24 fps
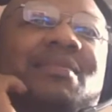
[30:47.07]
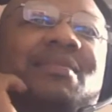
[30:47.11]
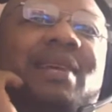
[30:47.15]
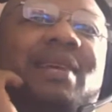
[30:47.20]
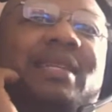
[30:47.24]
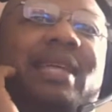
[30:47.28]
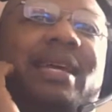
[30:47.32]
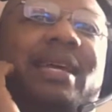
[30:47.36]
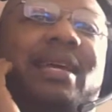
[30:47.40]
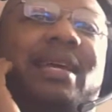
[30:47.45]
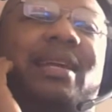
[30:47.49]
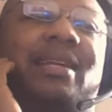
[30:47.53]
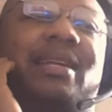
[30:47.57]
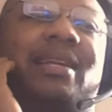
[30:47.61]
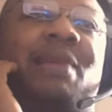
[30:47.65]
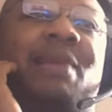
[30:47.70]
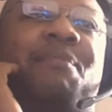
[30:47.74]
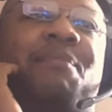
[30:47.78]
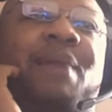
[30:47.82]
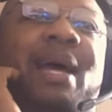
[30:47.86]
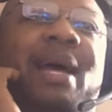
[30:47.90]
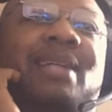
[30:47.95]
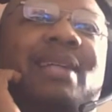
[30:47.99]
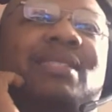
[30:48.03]
Like, they couldn't get
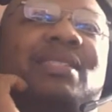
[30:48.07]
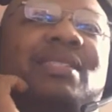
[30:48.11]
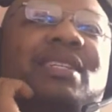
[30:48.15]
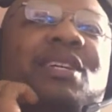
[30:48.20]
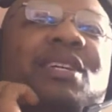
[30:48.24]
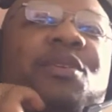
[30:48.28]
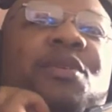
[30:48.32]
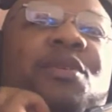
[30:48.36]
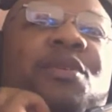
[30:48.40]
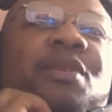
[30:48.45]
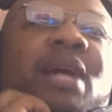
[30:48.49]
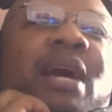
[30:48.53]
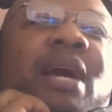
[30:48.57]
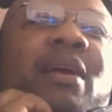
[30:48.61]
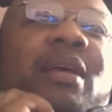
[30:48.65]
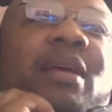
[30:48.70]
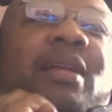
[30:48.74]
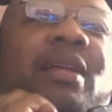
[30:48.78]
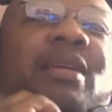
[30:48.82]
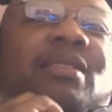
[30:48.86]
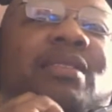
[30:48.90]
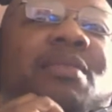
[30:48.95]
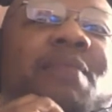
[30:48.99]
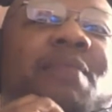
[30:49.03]
past you. It
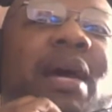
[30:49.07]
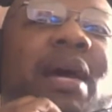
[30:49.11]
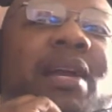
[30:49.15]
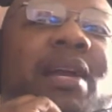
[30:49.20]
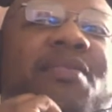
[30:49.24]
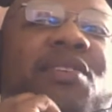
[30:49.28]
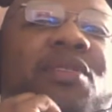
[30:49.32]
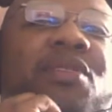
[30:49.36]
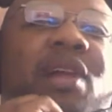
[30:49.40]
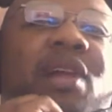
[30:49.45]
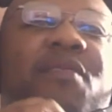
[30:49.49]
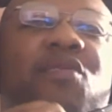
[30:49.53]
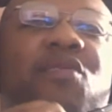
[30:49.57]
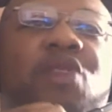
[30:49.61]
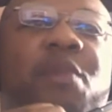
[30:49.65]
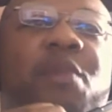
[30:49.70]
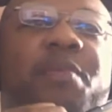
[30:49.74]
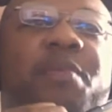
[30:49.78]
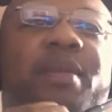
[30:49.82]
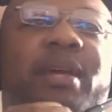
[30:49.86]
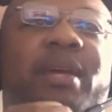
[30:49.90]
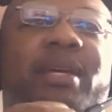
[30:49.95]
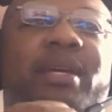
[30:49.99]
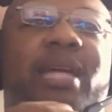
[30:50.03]
doesn't matter if you level up
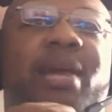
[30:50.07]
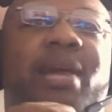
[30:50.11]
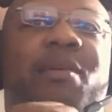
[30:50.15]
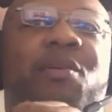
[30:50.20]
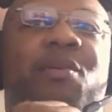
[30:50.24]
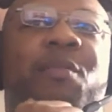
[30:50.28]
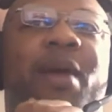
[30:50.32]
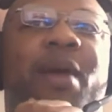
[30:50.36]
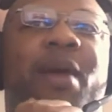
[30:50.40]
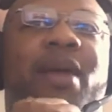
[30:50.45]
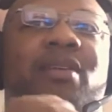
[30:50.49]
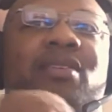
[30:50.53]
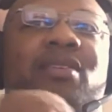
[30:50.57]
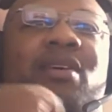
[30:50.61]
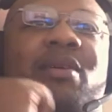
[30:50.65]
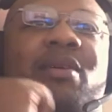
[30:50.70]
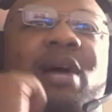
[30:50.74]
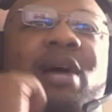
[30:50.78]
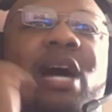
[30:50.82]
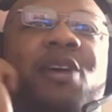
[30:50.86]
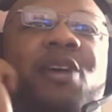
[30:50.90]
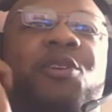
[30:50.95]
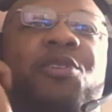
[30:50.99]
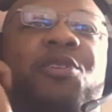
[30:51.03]
in that game. It matters
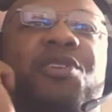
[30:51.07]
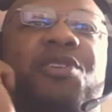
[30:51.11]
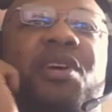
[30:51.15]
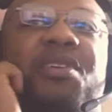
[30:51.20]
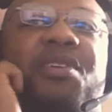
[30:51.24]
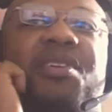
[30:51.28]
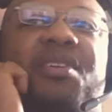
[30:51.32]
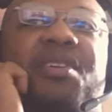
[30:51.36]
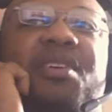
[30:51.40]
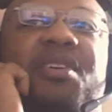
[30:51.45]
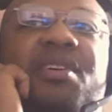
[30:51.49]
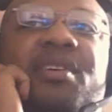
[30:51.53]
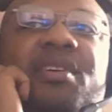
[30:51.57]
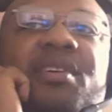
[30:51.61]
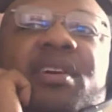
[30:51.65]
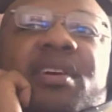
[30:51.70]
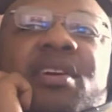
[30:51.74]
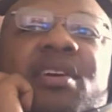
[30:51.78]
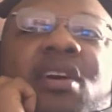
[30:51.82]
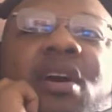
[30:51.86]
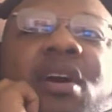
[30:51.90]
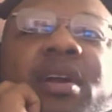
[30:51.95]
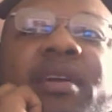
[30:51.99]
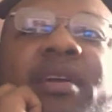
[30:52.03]
how you junction your
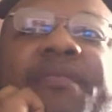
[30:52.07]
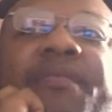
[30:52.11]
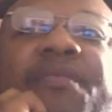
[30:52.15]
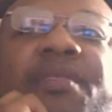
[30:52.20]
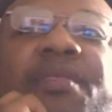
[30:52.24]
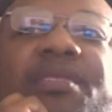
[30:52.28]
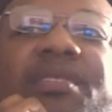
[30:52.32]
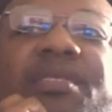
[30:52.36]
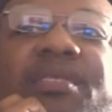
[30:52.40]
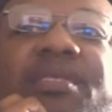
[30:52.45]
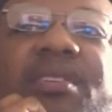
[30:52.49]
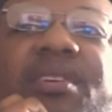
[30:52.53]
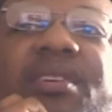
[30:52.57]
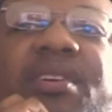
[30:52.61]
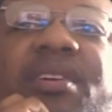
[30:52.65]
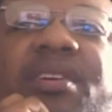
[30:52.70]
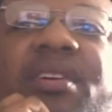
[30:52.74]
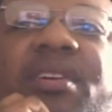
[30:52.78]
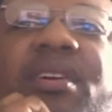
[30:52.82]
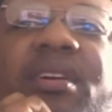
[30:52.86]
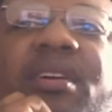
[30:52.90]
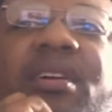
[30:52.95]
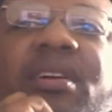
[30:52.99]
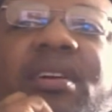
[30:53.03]
guardian forces to
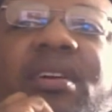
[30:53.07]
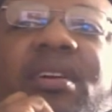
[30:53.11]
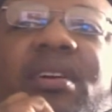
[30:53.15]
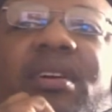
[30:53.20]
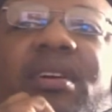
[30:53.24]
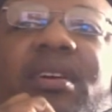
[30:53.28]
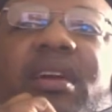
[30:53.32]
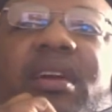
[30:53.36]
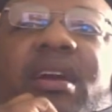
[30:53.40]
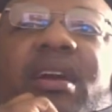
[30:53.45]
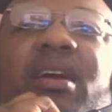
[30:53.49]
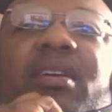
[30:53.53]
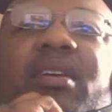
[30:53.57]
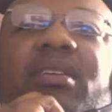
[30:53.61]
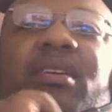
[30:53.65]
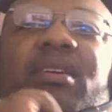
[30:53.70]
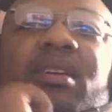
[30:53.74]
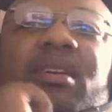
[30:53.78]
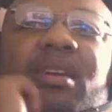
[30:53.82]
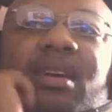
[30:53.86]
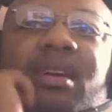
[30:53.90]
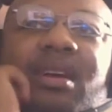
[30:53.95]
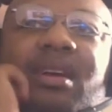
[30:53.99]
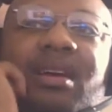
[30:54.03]
your character.
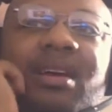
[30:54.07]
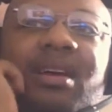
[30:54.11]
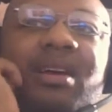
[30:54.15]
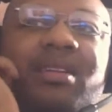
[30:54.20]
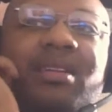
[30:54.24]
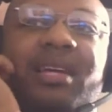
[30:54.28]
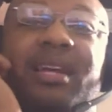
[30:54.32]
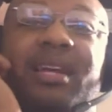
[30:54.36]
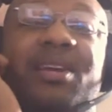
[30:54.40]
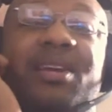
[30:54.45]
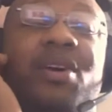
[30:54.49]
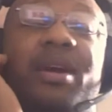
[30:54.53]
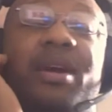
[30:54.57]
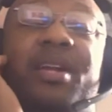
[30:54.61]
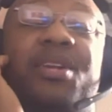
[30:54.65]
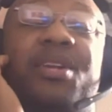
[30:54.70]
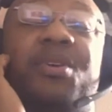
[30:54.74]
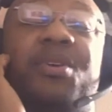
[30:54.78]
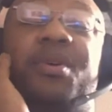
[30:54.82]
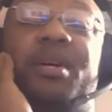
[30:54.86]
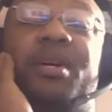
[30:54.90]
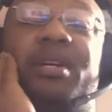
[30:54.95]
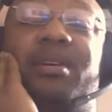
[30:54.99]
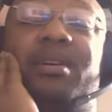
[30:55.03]
They didn't know how to
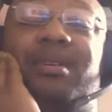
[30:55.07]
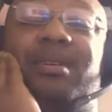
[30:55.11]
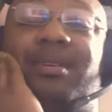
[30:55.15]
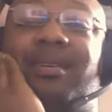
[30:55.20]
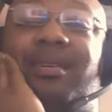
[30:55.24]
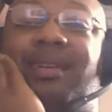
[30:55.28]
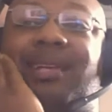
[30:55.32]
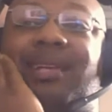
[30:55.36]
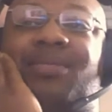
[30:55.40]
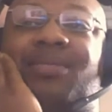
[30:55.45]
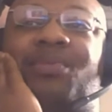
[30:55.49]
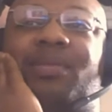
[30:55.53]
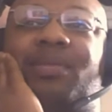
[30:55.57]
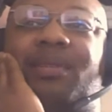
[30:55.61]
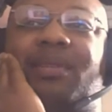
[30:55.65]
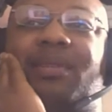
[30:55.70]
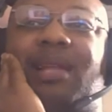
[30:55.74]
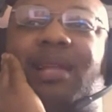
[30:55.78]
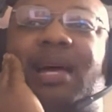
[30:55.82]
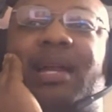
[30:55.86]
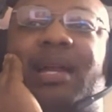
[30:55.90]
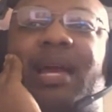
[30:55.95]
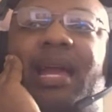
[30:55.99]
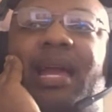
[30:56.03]
do it, and that's what a
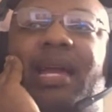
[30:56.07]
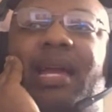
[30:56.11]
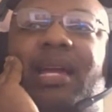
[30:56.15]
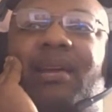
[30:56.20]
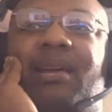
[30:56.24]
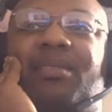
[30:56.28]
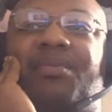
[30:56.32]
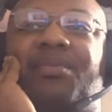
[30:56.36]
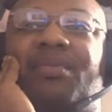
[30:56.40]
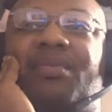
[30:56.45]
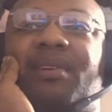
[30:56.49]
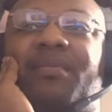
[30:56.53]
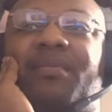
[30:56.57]
lot of hate comes from.